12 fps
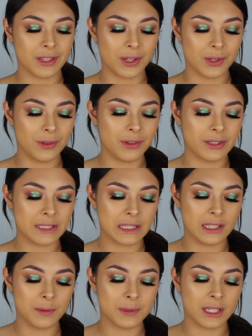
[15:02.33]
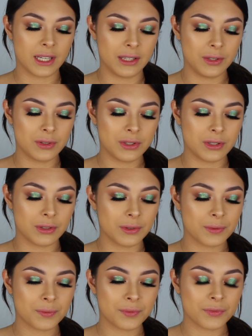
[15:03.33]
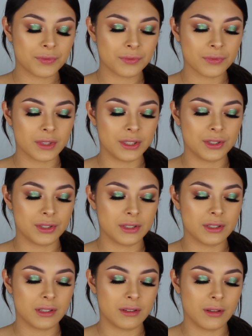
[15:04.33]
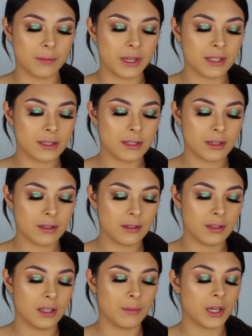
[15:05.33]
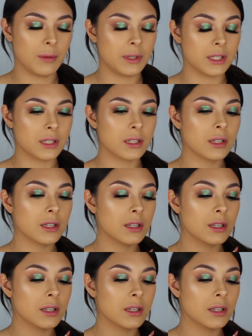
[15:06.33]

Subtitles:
ago, this is the lipstick I used too. It's just the best in my opinion.